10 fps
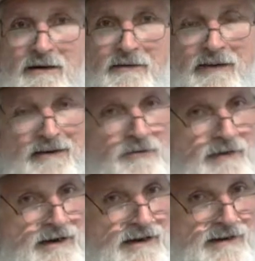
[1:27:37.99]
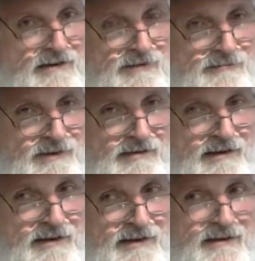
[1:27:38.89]
They didn't recognize him
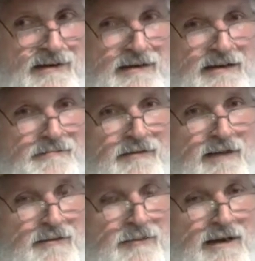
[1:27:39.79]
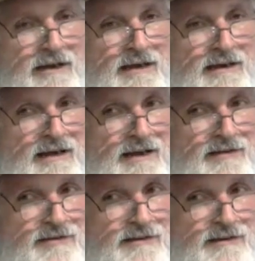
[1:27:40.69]
physically, but they
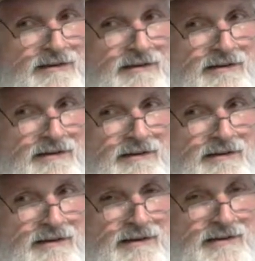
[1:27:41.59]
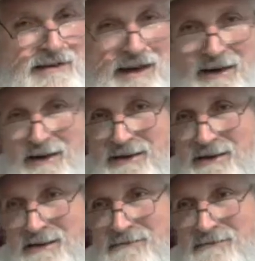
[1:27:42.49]
recognized his character.